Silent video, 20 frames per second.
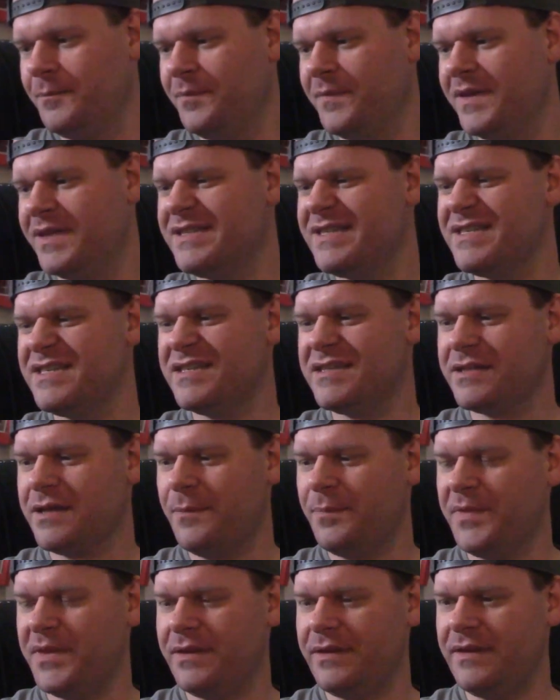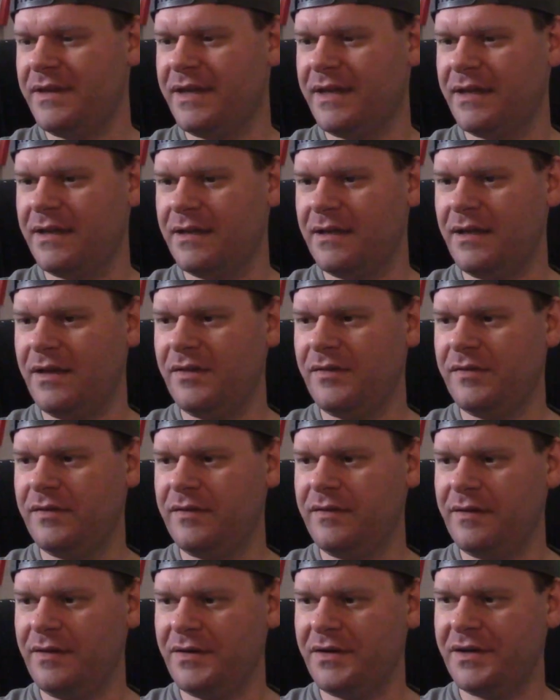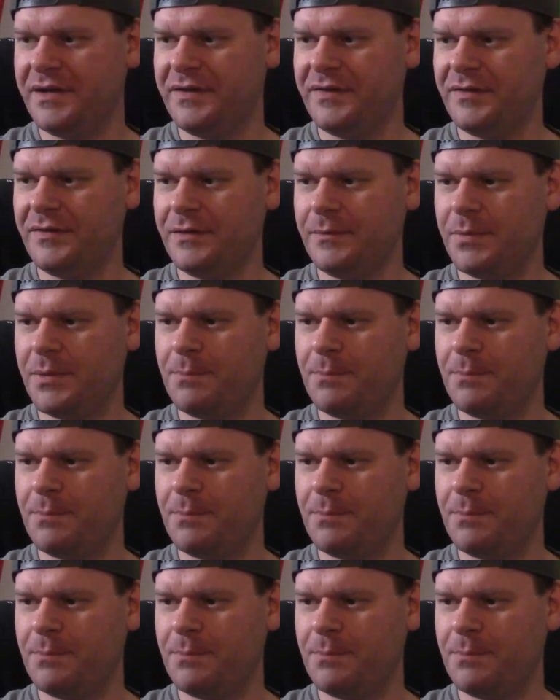This is something that has seriously